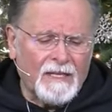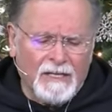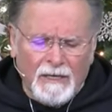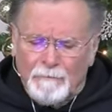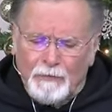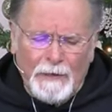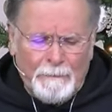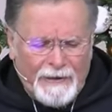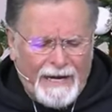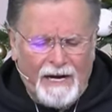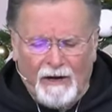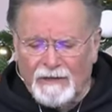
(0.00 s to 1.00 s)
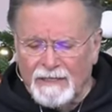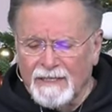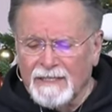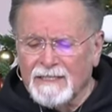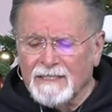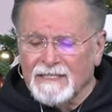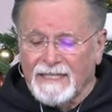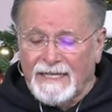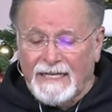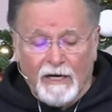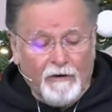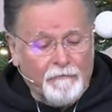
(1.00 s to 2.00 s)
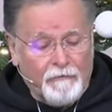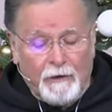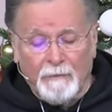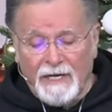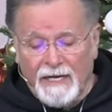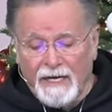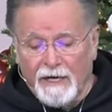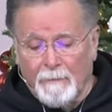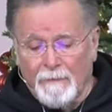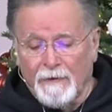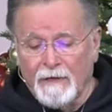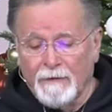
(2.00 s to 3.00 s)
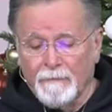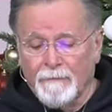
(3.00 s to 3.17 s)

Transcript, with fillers: come prepared to hear from Him.